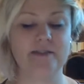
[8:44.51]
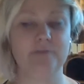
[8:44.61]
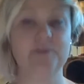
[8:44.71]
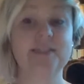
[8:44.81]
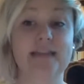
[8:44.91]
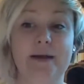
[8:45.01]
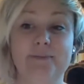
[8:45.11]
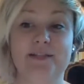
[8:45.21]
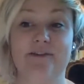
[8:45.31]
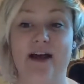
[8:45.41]
some
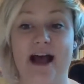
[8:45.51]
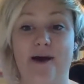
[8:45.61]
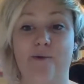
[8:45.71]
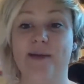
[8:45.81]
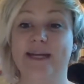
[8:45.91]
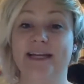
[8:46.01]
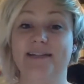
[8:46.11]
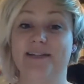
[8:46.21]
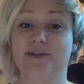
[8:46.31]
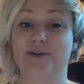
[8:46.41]
steps of how we
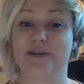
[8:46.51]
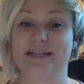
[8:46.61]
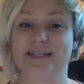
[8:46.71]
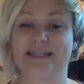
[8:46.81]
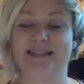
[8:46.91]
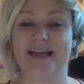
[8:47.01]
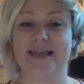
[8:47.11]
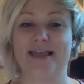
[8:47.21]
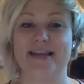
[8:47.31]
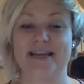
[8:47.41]
can decrease
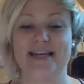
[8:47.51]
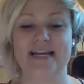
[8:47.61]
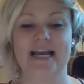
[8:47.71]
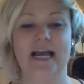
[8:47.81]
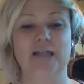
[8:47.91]
the